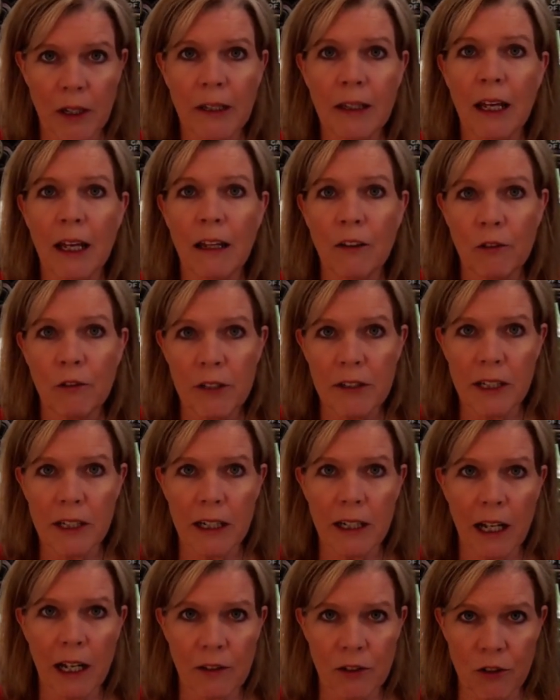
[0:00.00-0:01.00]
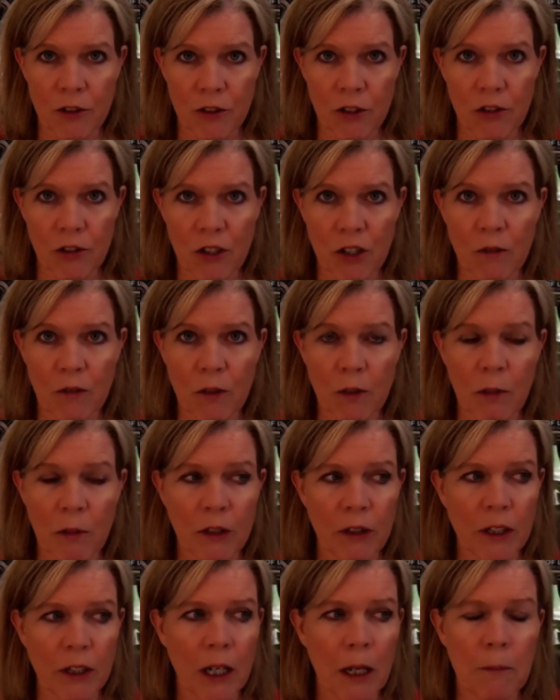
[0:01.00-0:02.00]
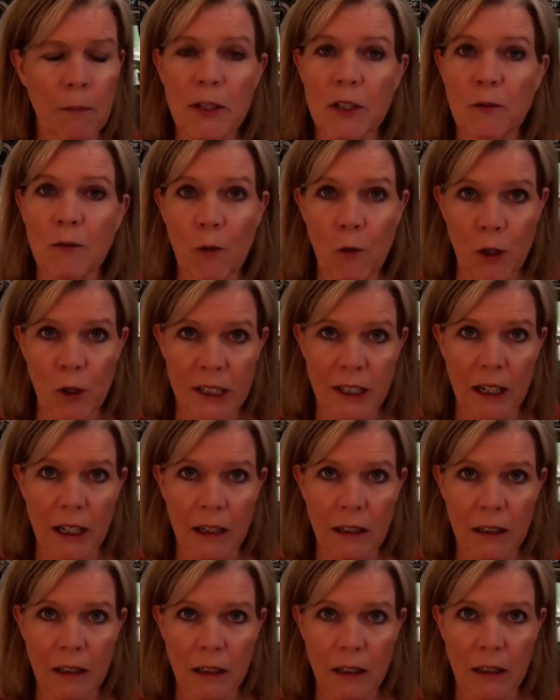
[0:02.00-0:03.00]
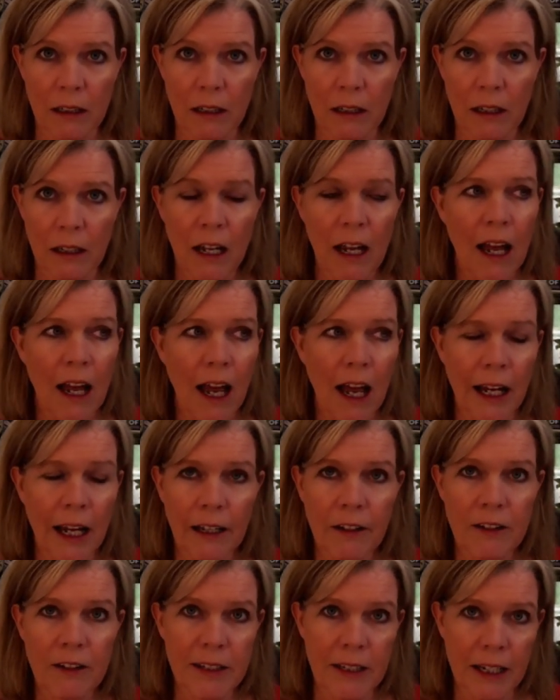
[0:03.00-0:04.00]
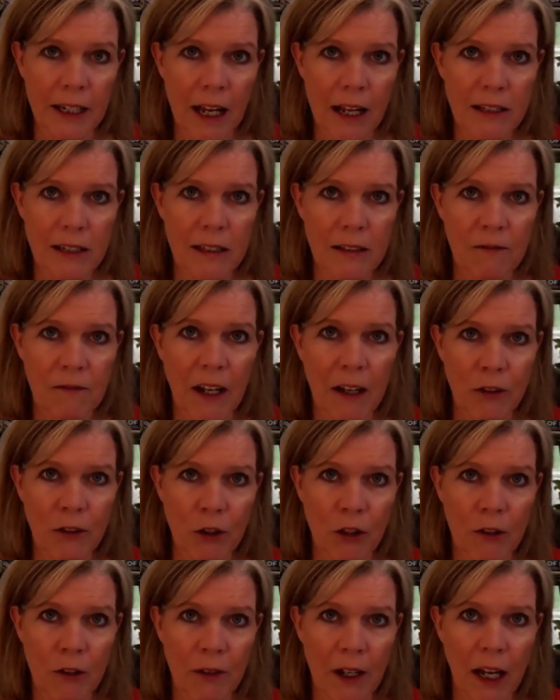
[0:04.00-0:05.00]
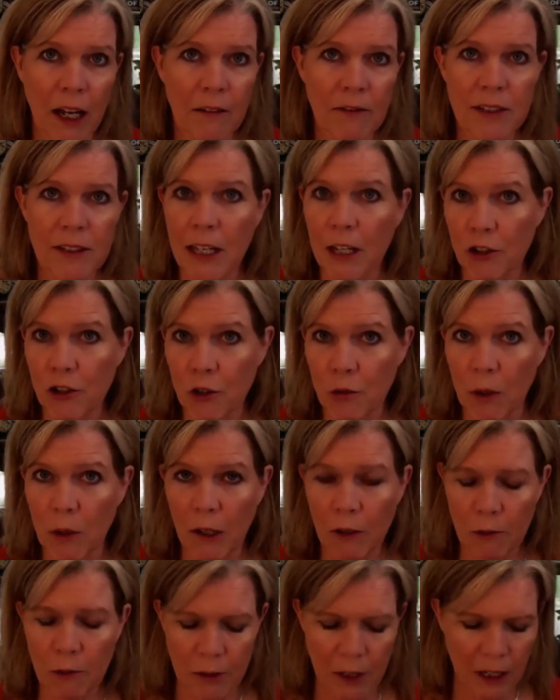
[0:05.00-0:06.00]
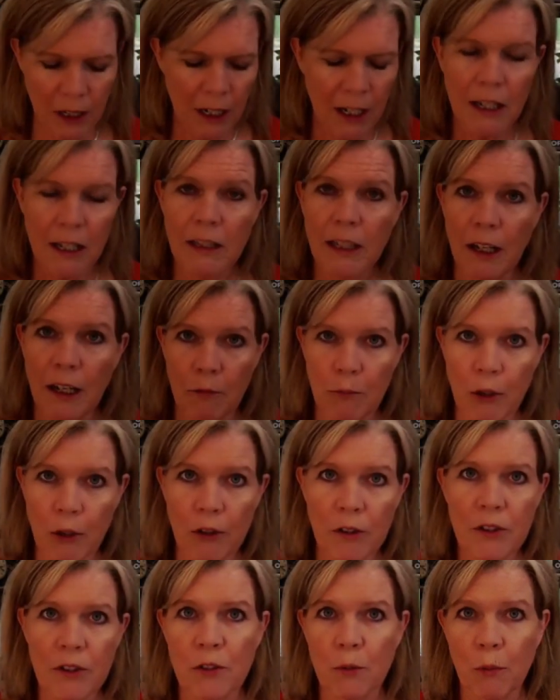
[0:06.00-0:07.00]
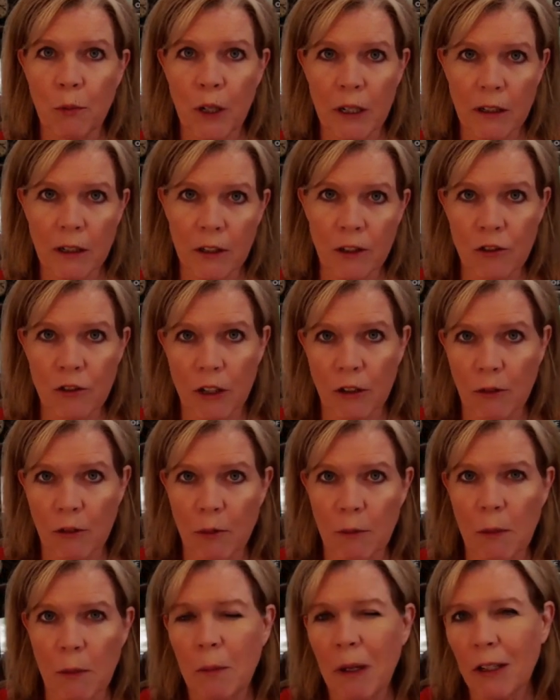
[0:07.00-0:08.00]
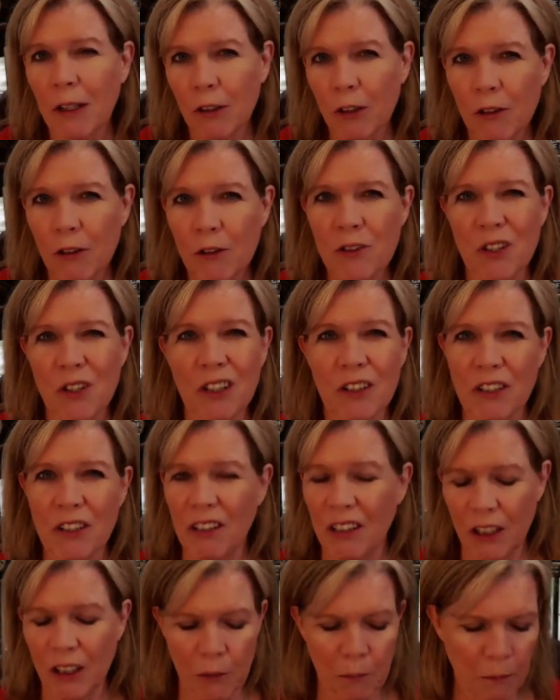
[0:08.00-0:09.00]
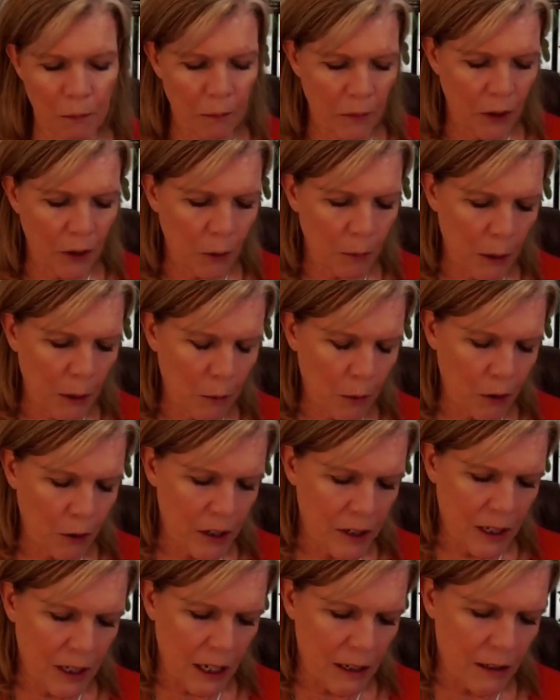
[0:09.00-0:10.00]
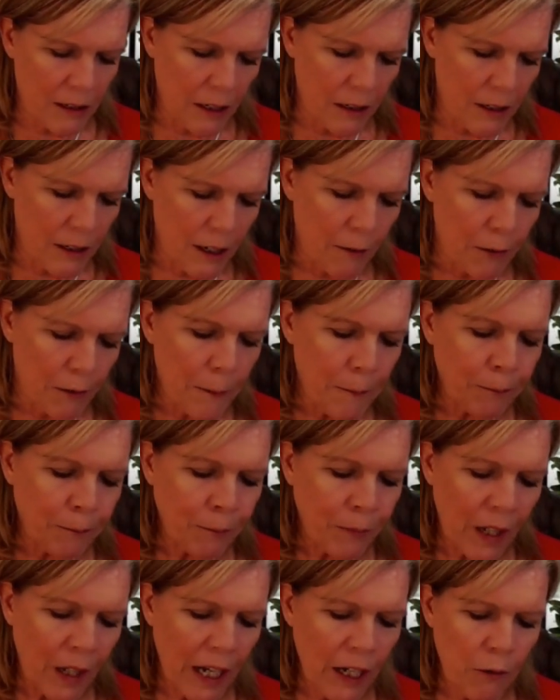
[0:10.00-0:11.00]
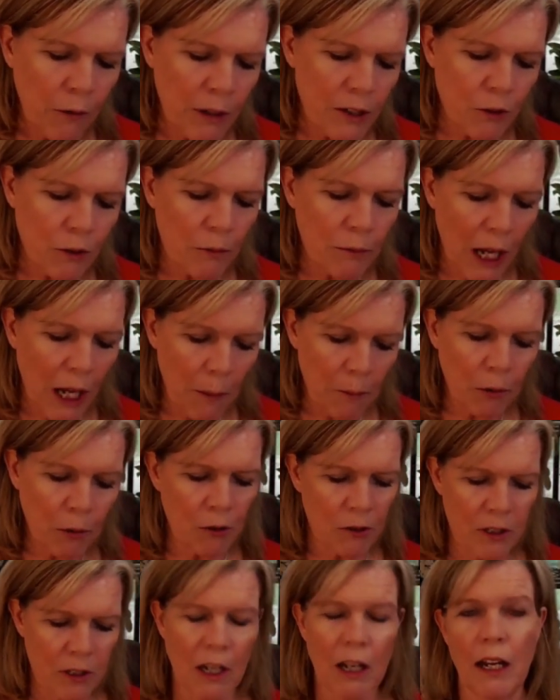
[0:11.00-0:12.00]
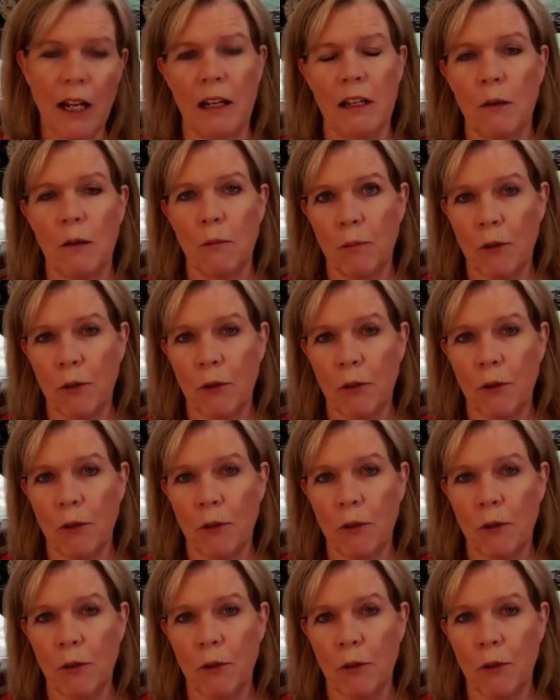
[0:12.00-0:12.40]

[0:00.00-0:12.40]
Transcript: In the Illinois State Constitution, if you want to look it up, it's 410 ILCS 535/12. Live birth is a product extracted from the mother. It goes on to a little bit more disgusting stuff. Anyway, so I'm not pro se.